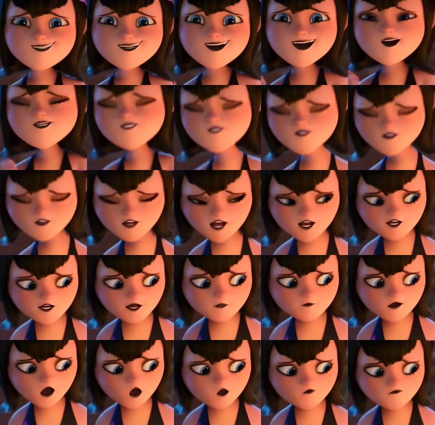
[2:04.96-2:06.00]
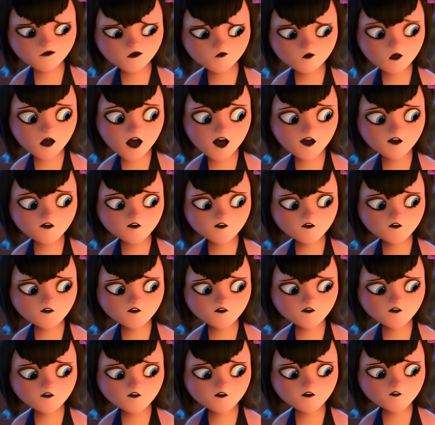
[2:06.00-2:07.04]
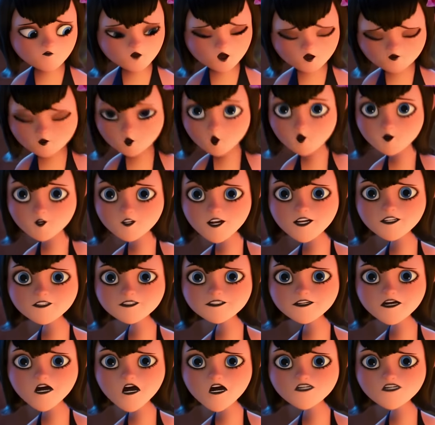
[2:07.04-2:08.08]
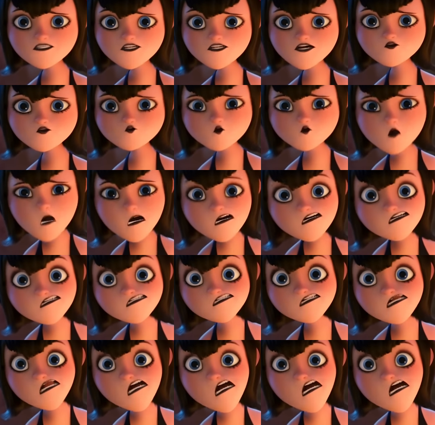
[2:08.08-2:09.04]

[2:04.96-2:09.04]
I was just thinking about my dad. Don't you think he's acting weird